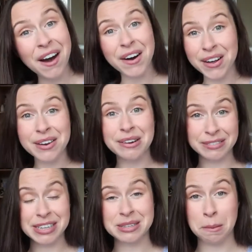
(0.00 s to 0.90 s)
All of
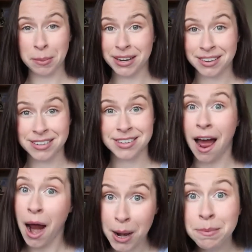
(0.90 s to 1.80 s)
these opinions
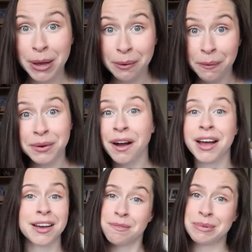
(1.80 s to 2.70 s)
are my own.
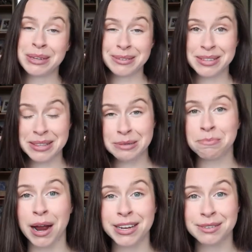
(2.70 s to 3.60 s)
I have been using this
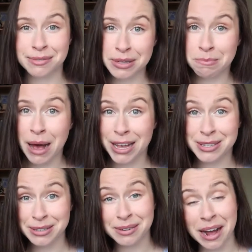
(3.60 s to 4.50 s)
brand for the
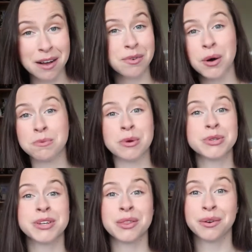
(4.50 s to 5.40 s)
past two and a half,
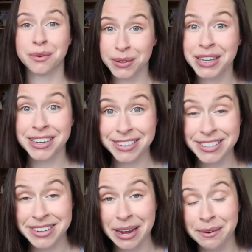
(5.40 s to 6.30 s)
almost three
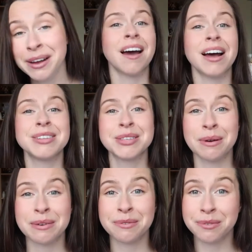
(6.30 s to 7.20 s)
years now, and so
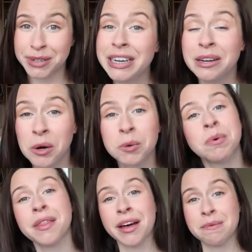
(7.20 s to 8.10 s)
I really
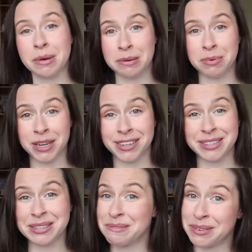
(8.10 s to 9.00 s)
hope that my
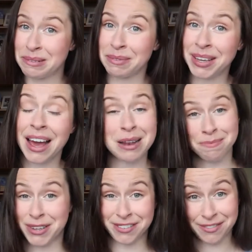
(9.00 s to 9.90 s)
opinions will be
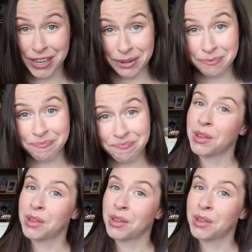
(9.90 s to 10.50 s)
helpful for you.